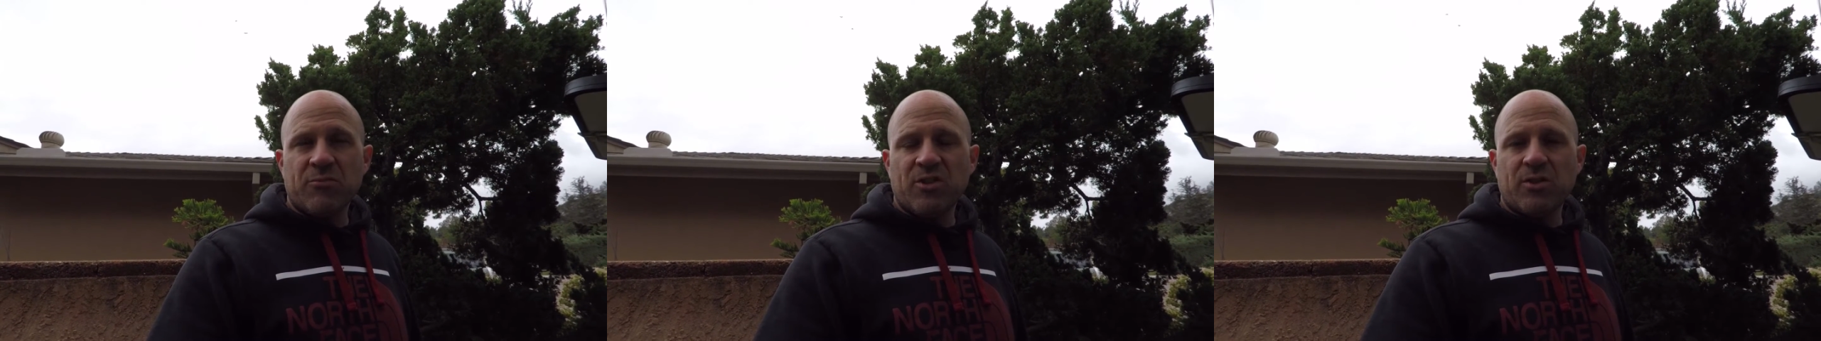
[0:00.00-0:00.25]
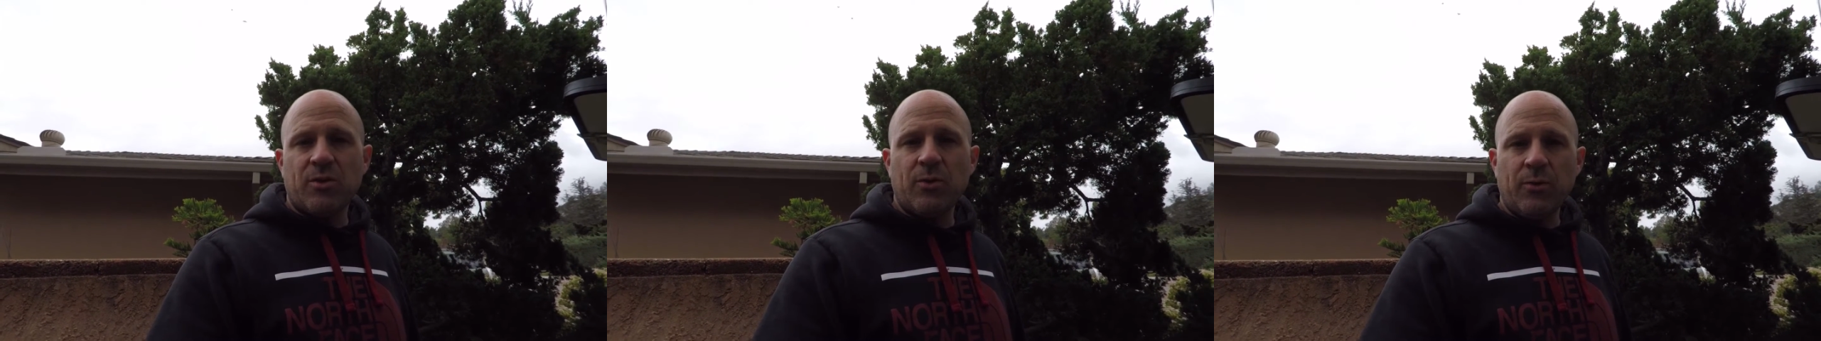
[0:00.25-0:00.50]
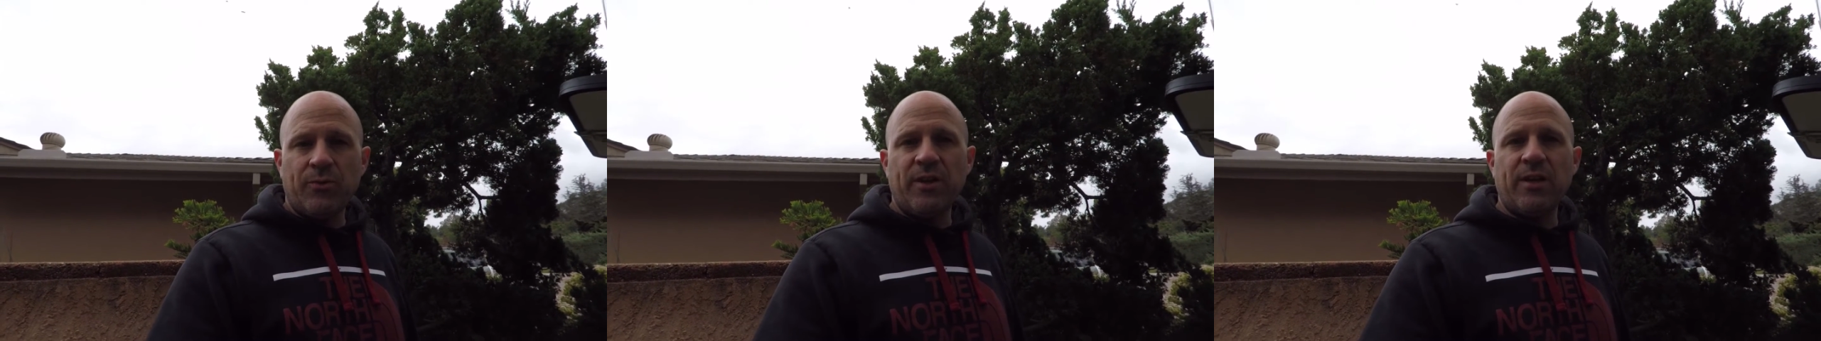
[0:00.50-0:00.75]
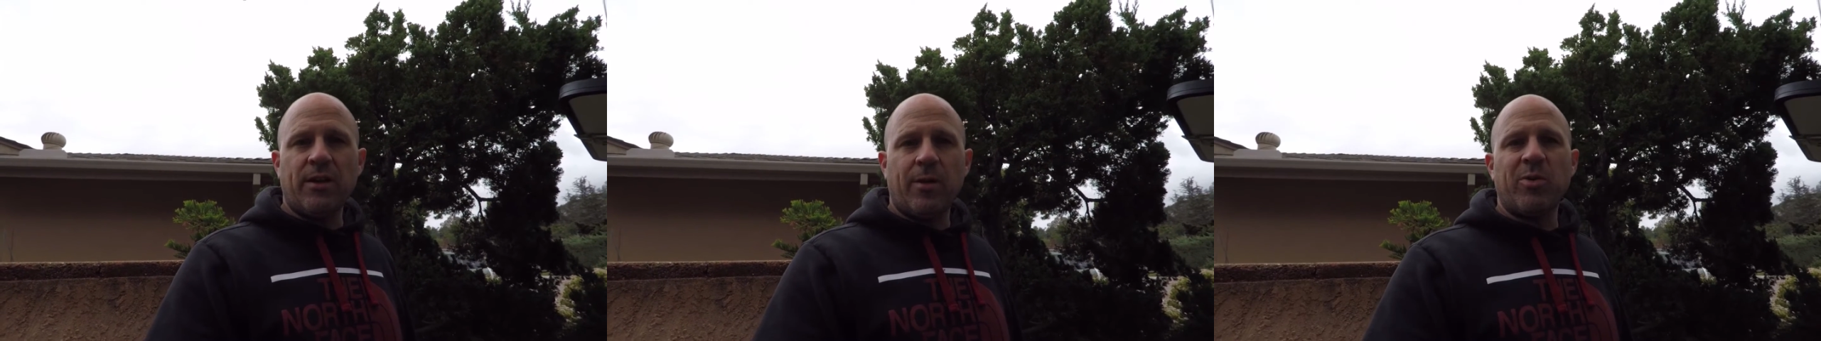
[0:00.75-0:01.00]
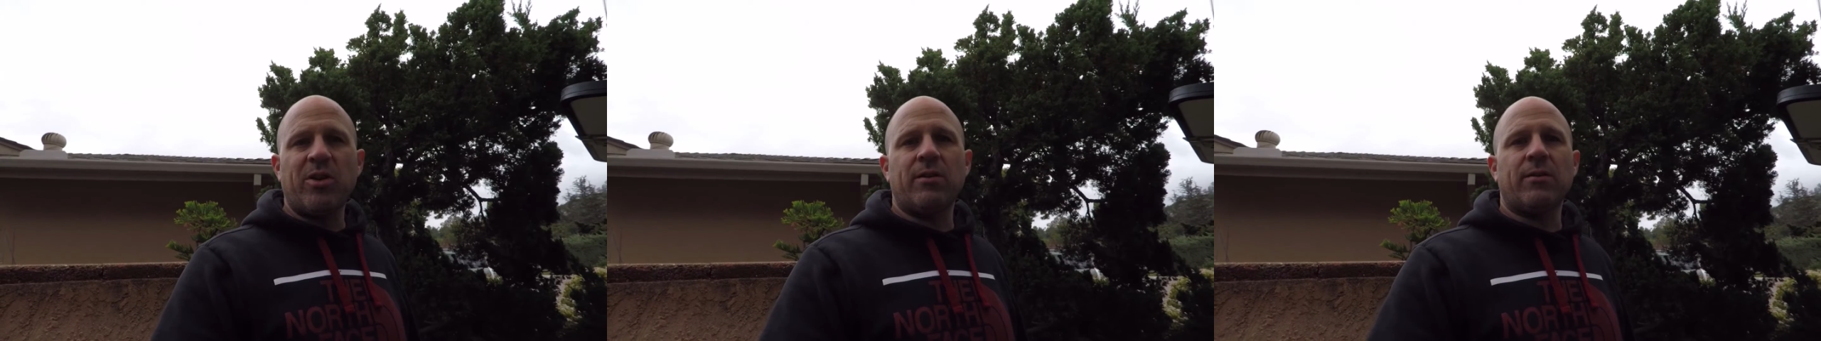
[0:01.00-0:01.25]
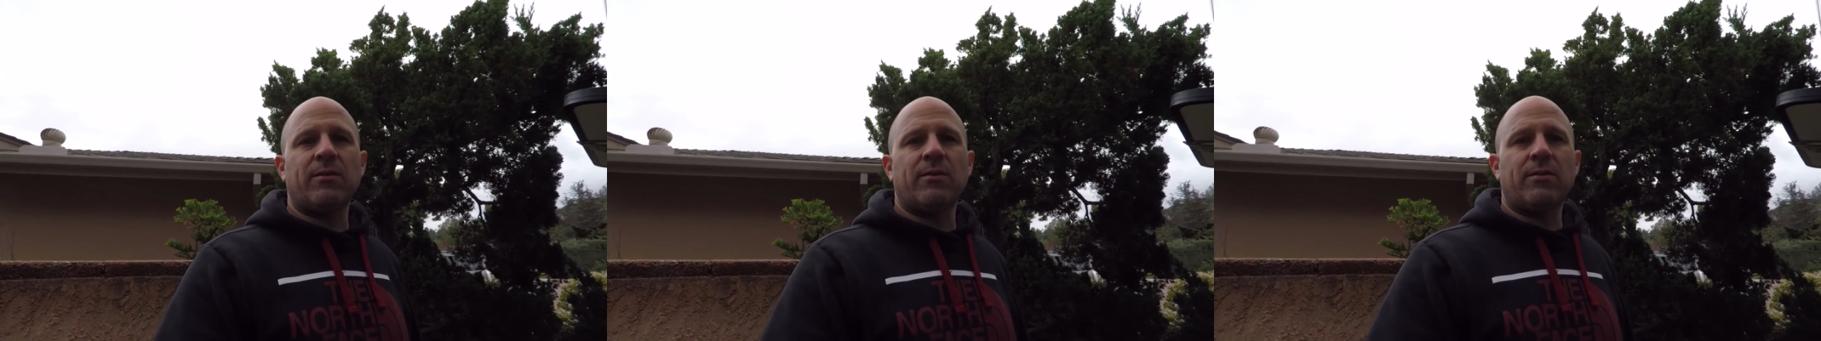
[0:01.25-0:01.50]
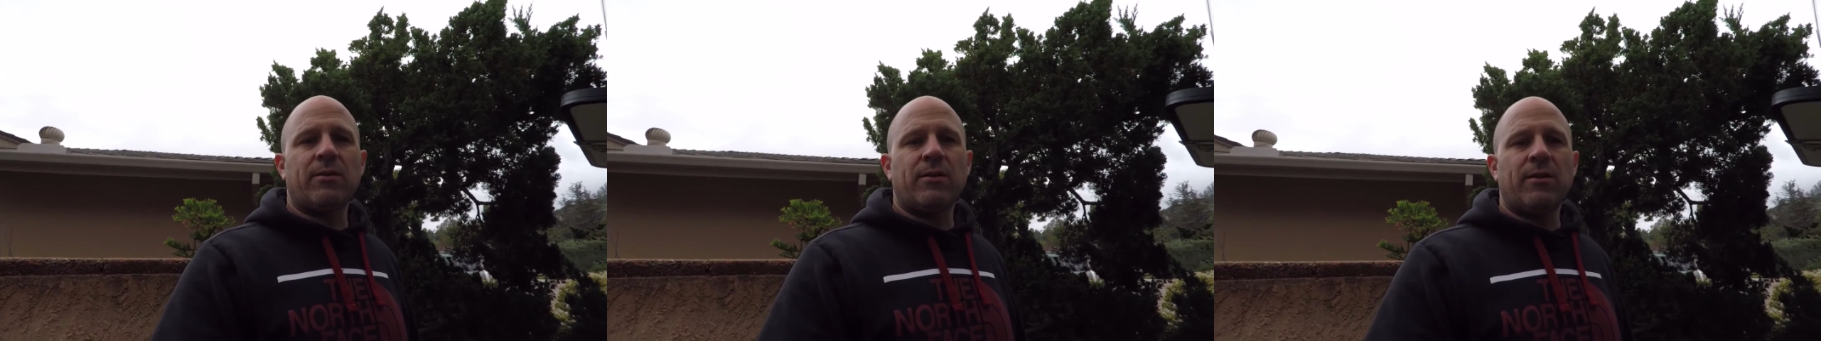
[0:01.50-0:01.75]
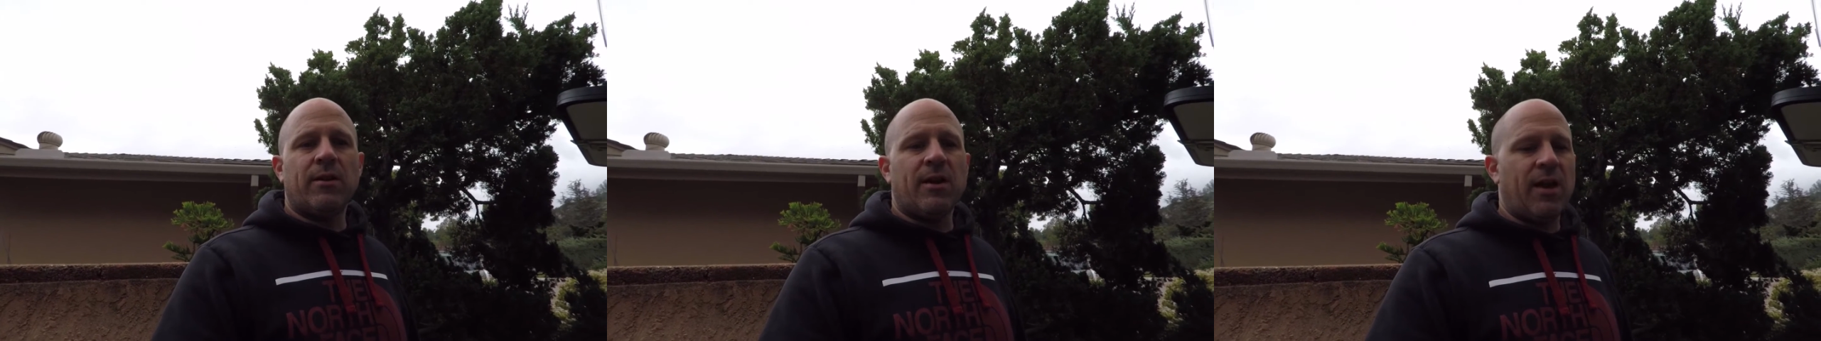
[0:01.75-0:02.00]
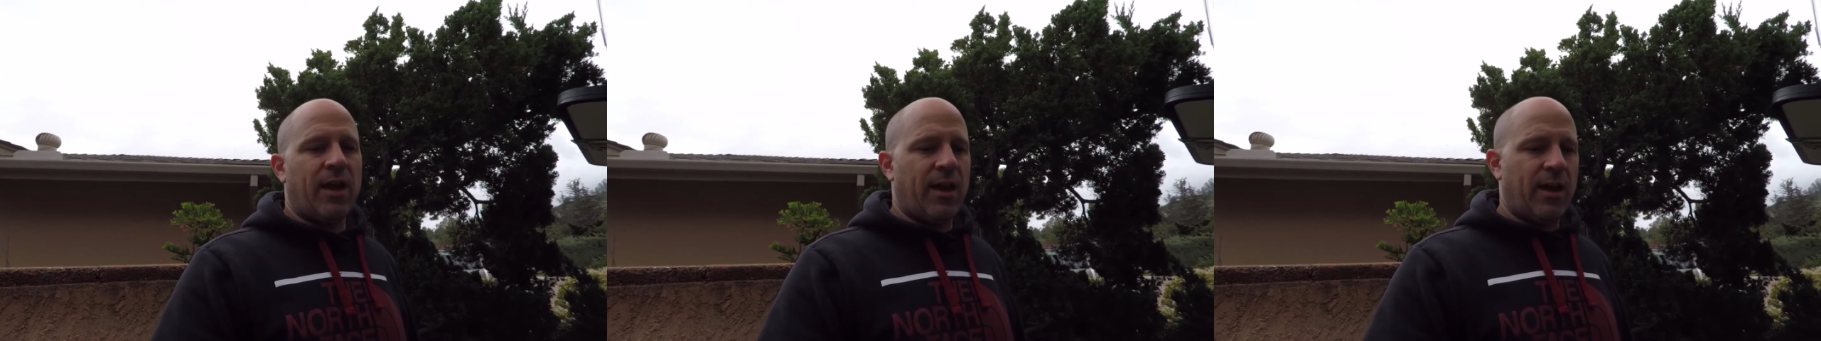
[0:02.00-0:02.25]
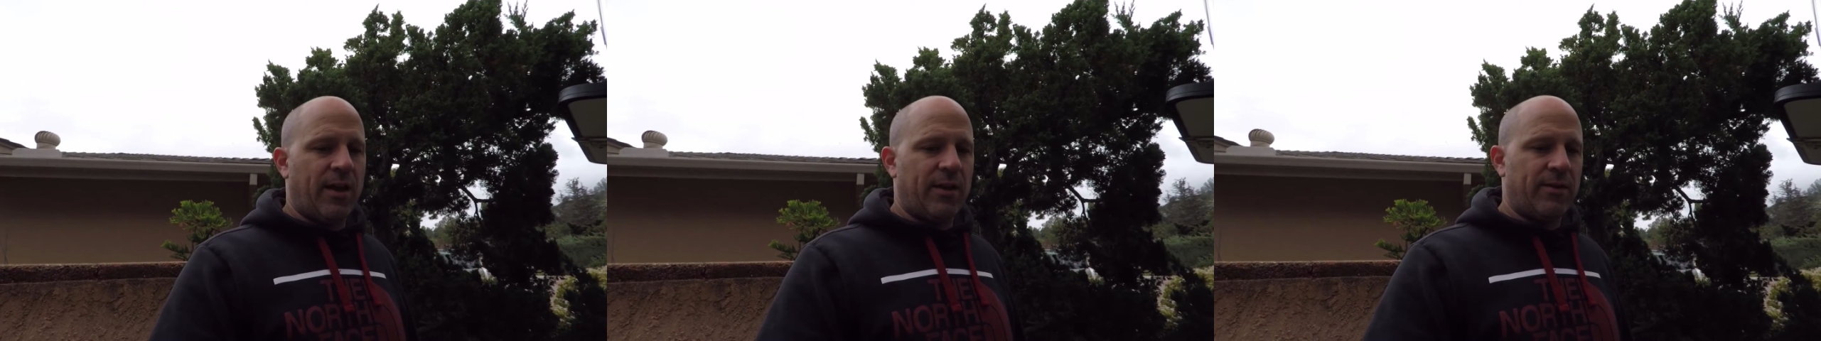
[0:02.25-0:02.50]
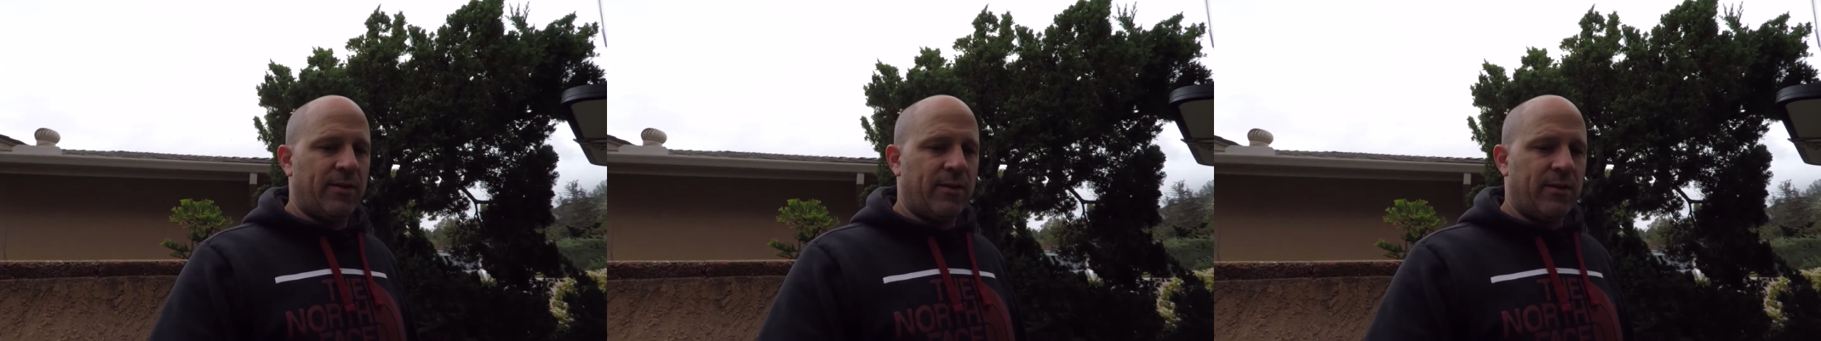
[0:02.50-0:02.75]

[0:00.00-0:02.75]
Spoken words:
2 feet uphill, and